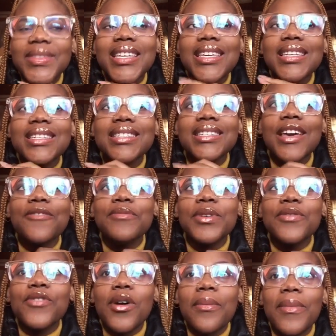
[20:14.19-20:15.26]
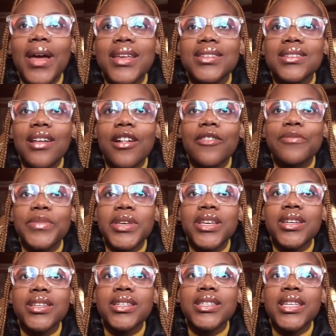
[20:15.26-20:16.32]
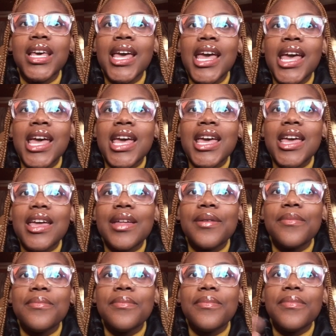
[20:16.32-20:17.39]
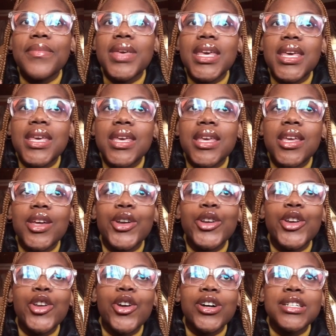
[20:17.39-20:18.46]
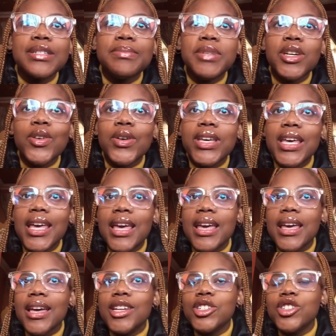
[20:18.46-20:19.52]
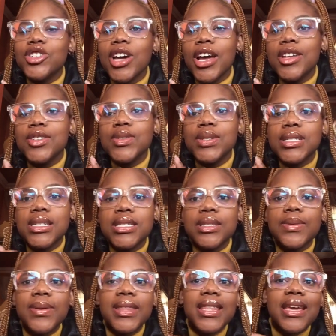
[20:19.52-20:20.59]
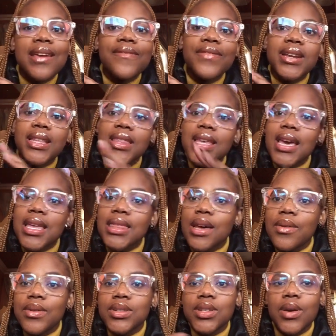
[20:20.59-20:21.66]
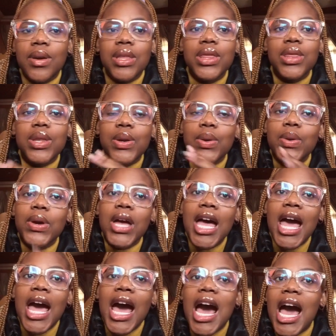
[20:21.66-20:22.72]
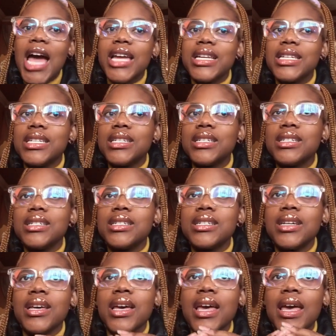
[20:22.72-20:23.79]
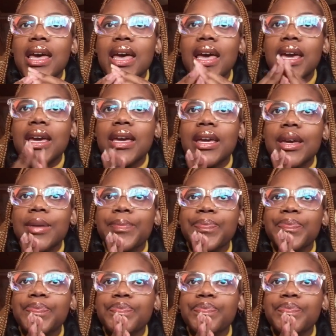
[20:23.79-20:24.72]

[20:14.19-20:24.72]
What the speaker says: He saved me from myself because in me not being okay and trying to deal with everything that was going through, I needed a